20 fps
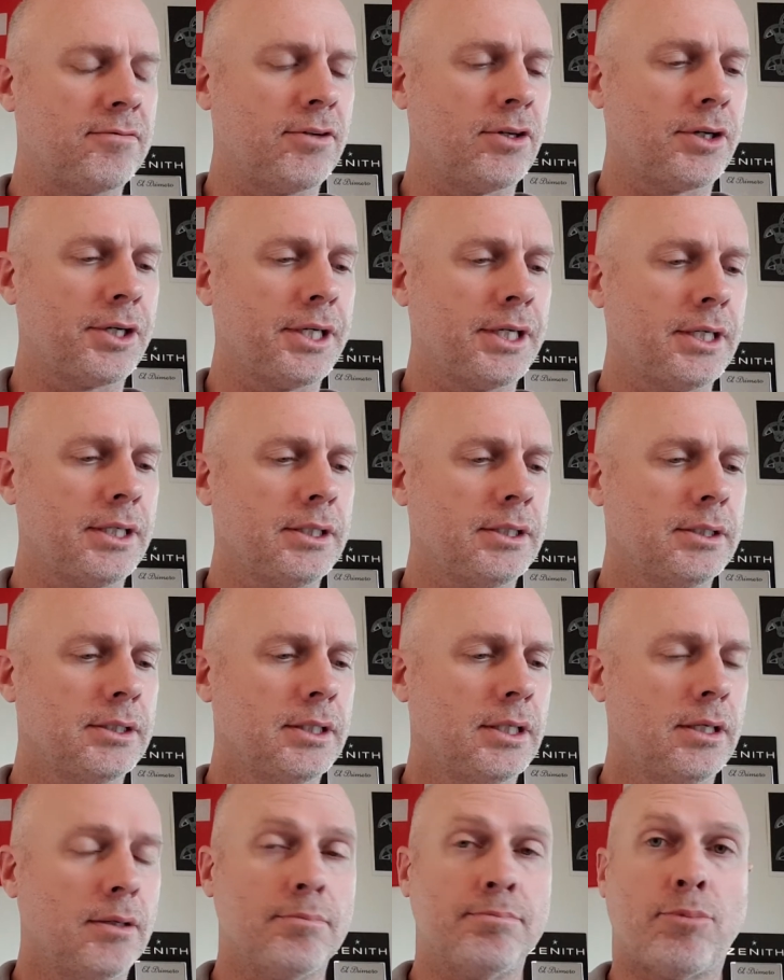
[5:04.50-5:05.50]
Fleurier.
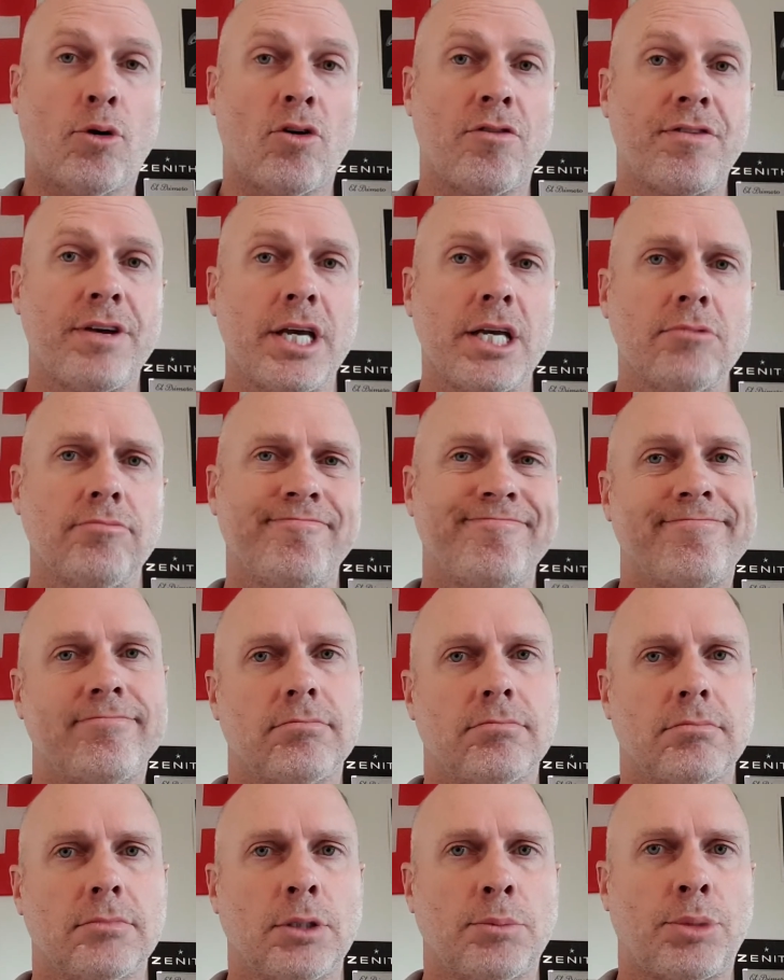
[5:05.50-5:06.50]
Beauvais,
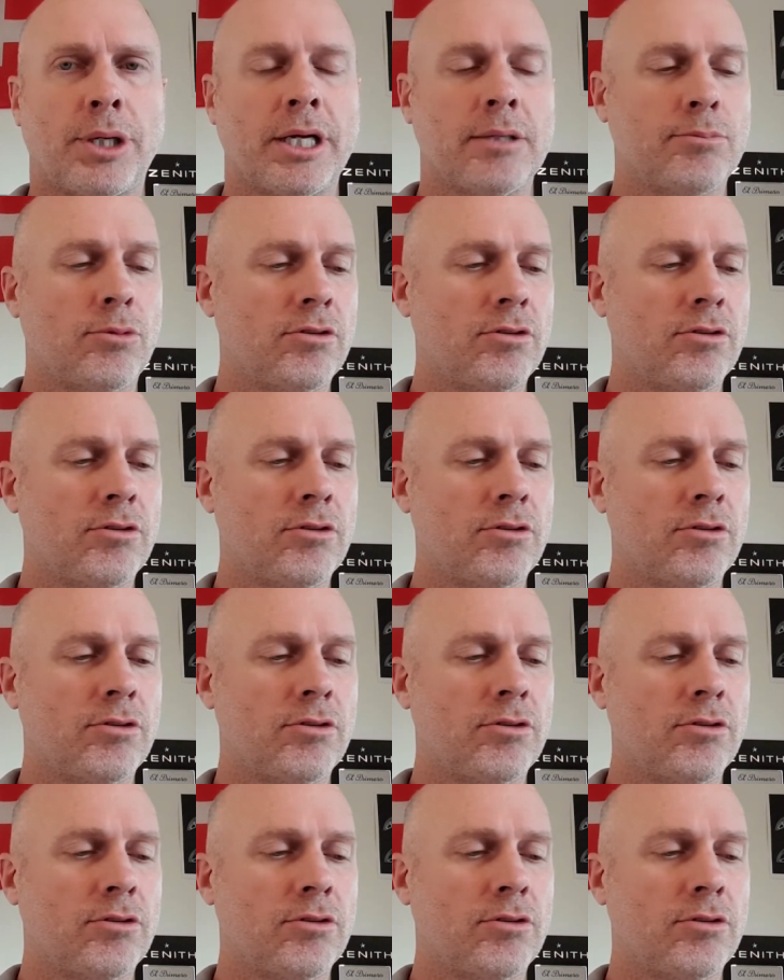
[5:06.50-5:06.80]
the brand